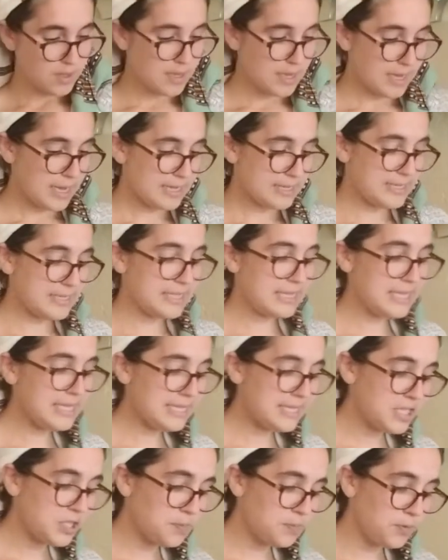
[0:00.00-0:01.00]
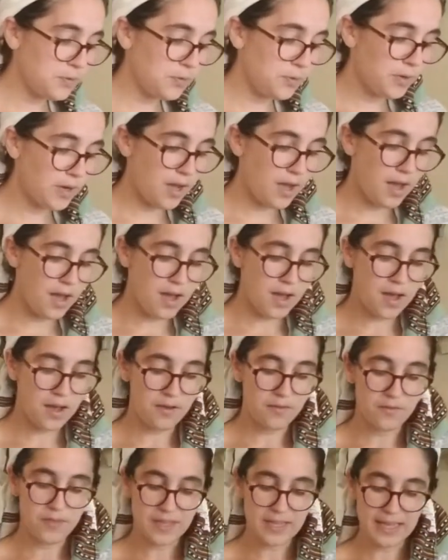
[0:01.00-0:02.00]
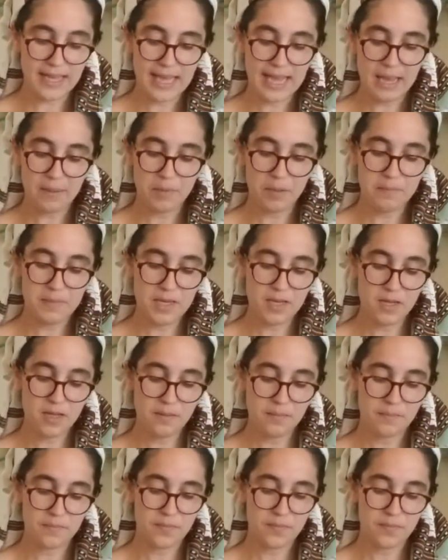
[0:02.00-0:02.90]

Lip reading: 1 teaspoon of the chamomile,